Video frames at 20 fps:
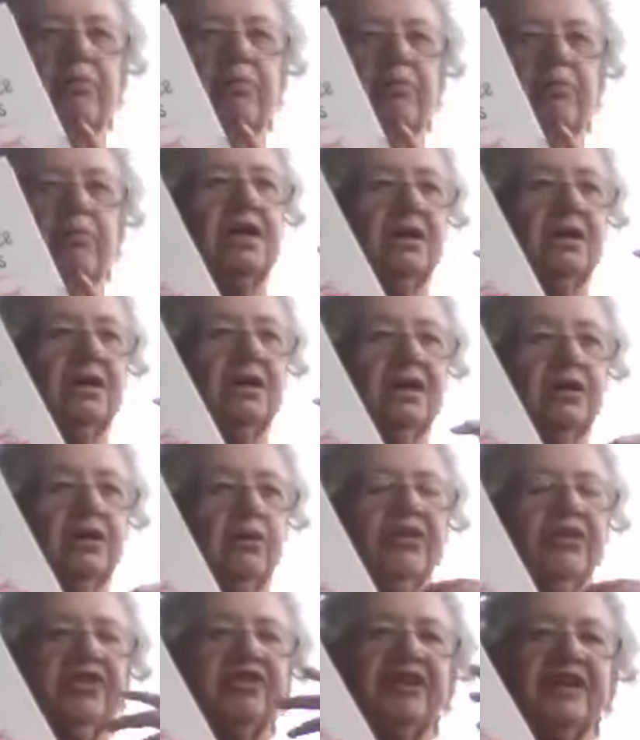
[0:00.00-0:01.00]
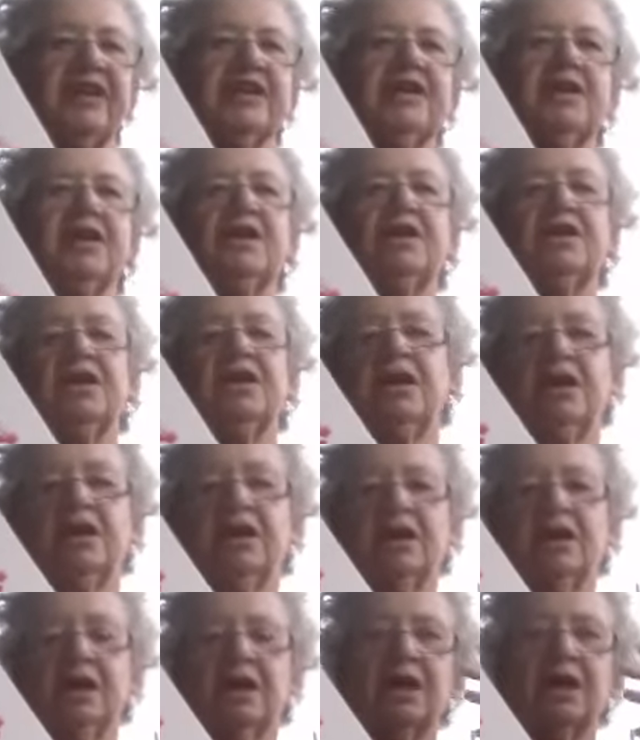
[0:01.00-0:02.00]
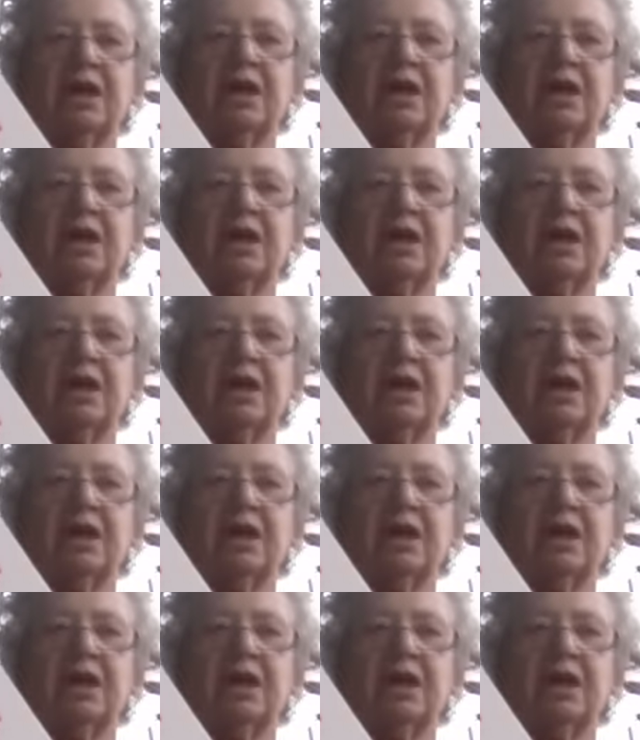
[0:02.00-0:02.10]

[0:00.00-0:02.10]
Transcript: you know, making, you know, thickening